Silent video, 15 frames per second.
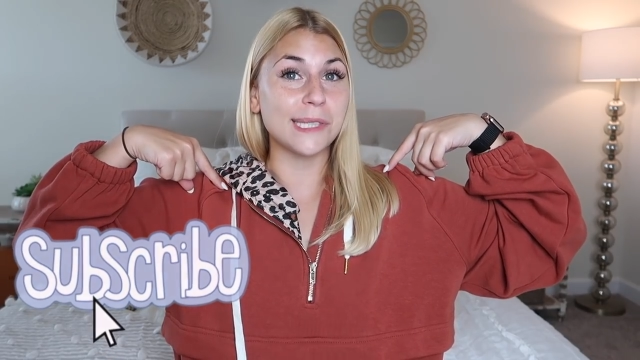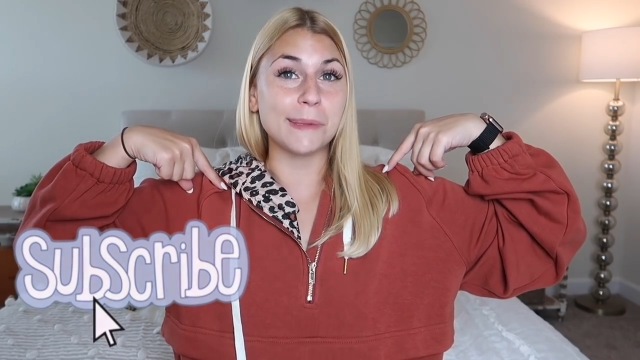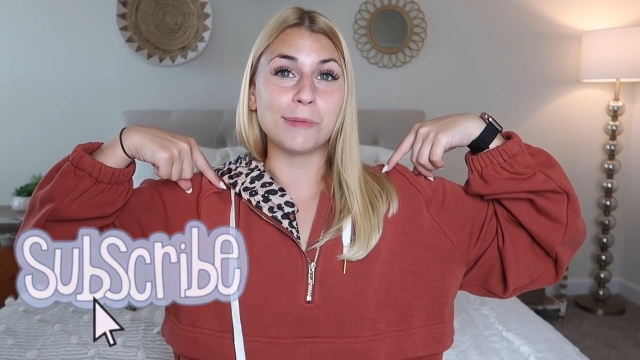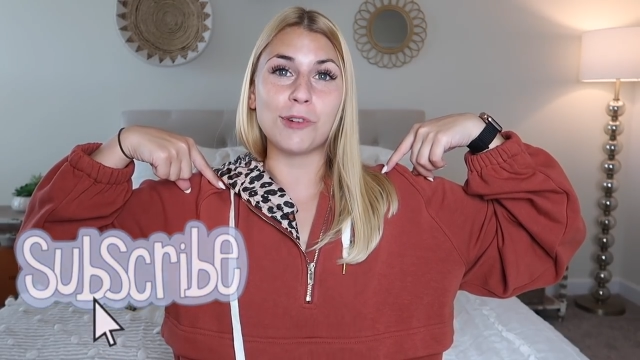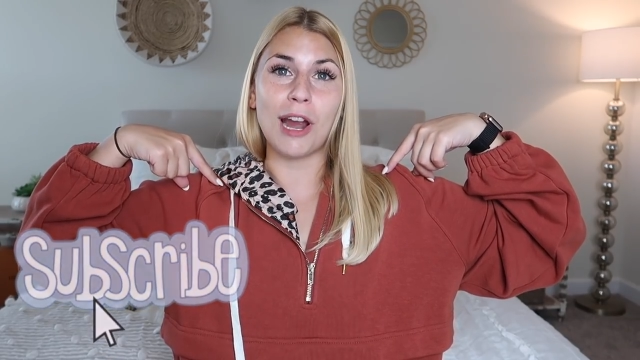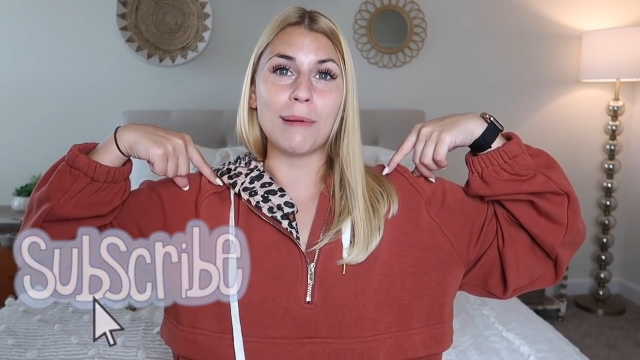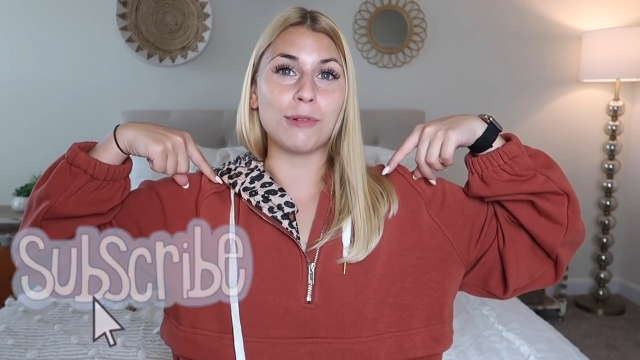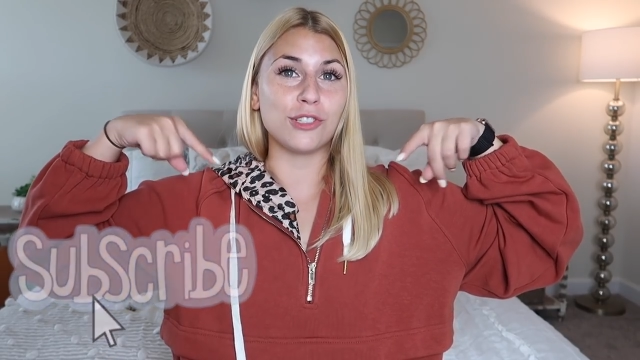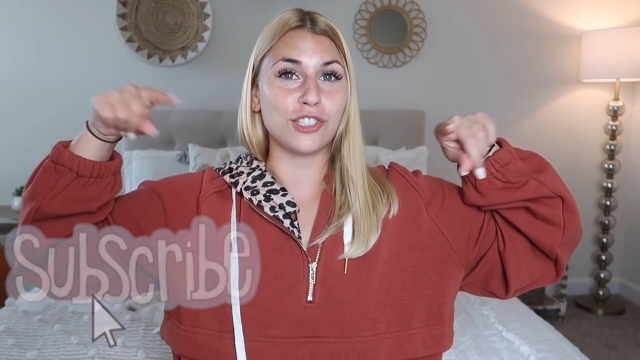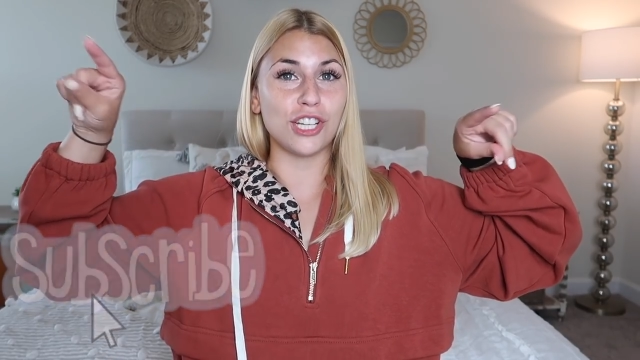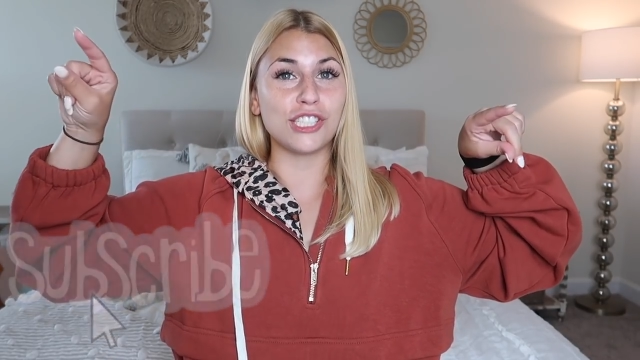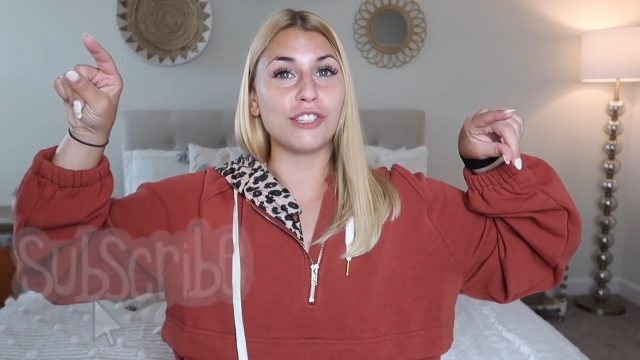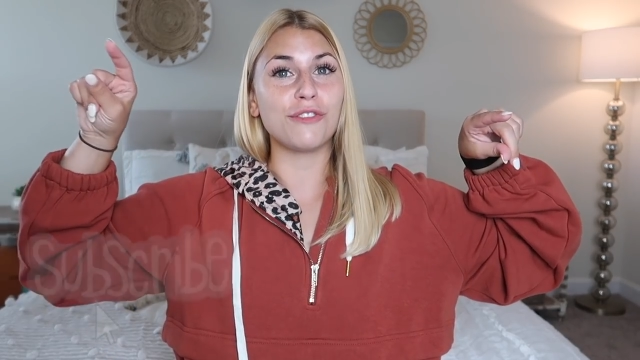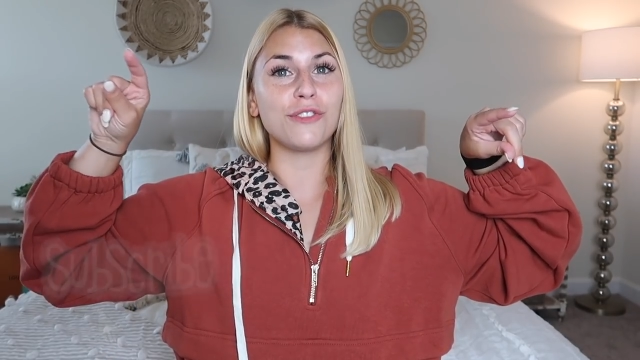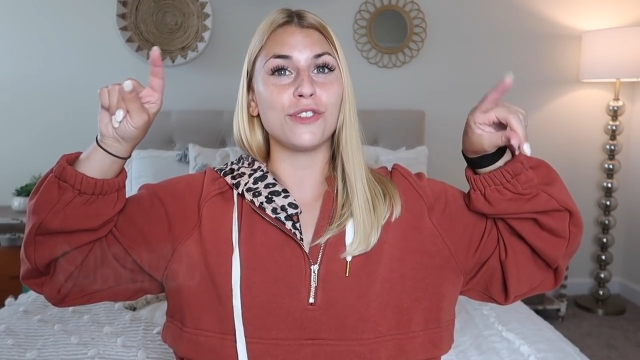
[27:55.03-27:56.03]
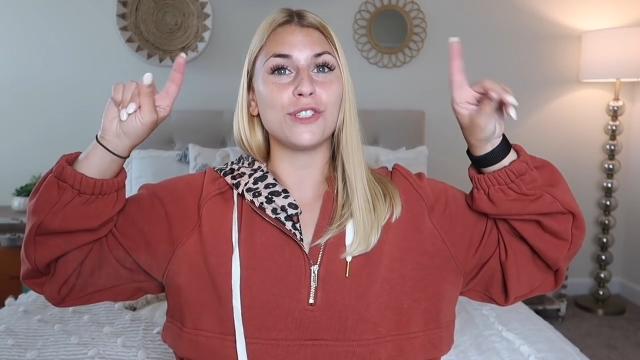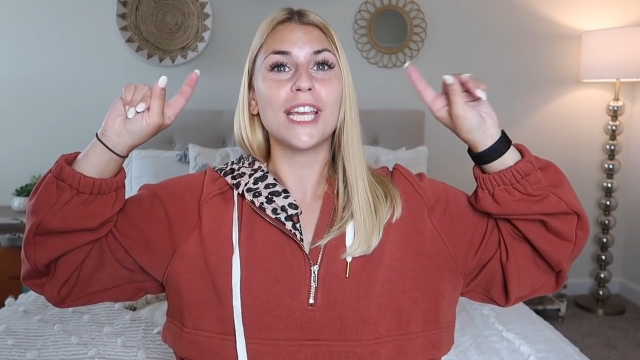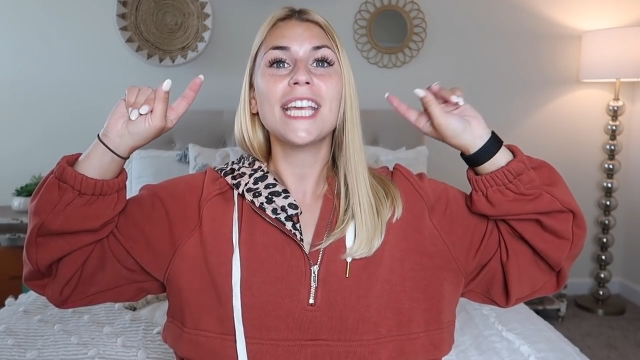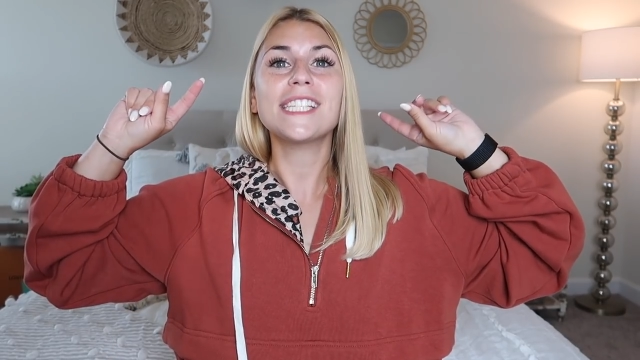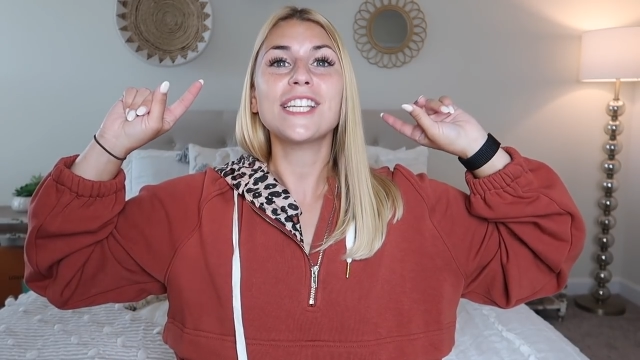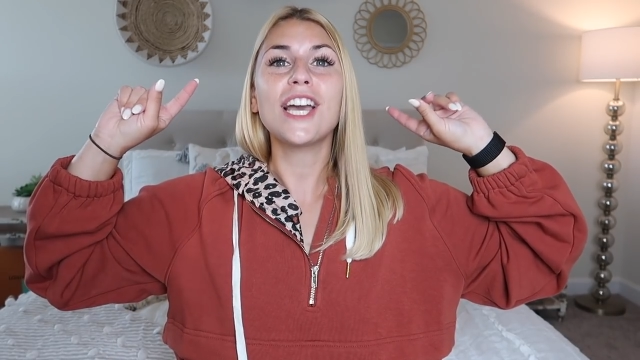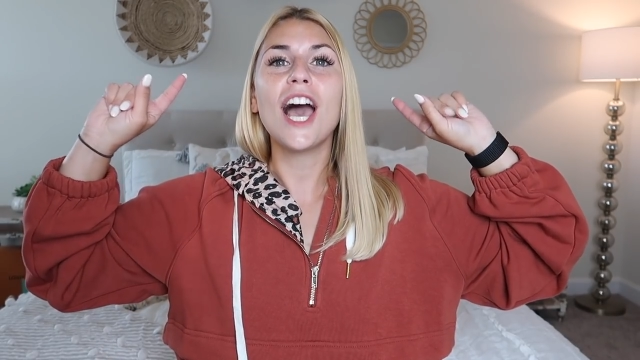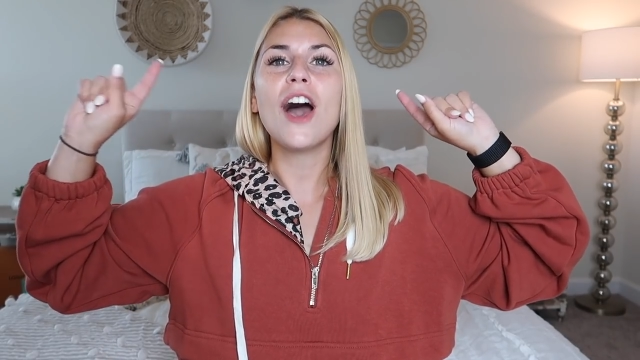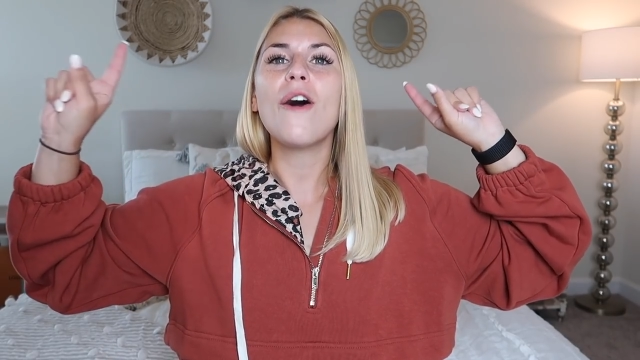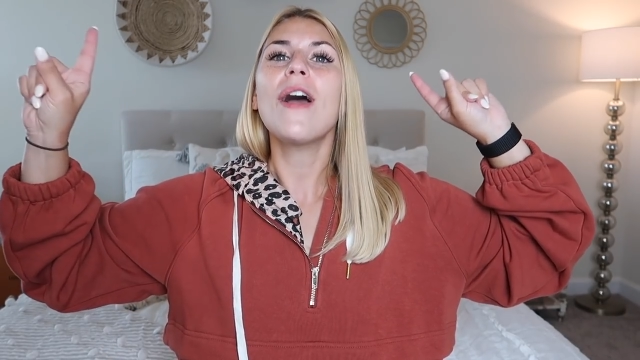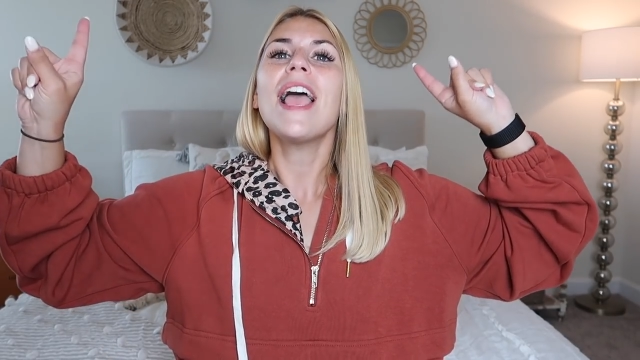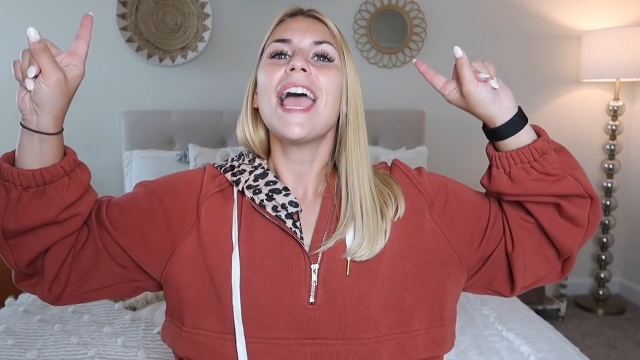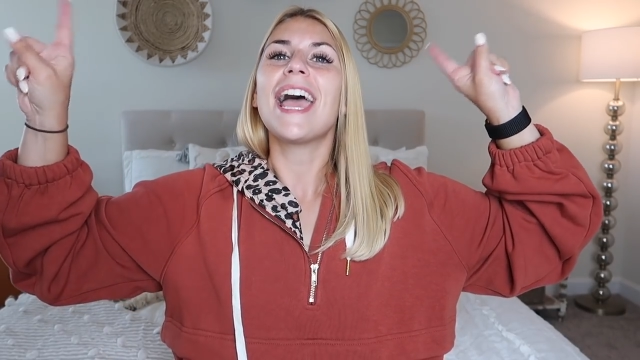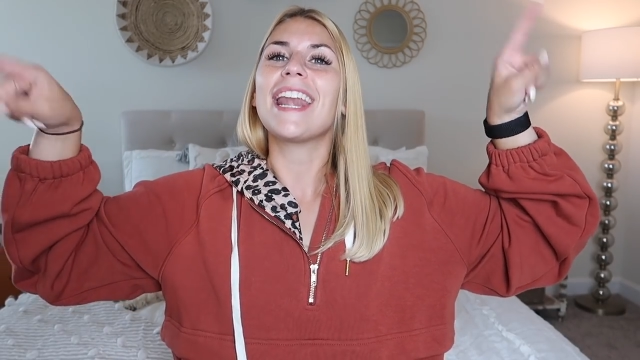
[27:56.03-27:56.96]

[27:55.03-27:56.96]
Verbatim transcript: subscribers just a few days ago,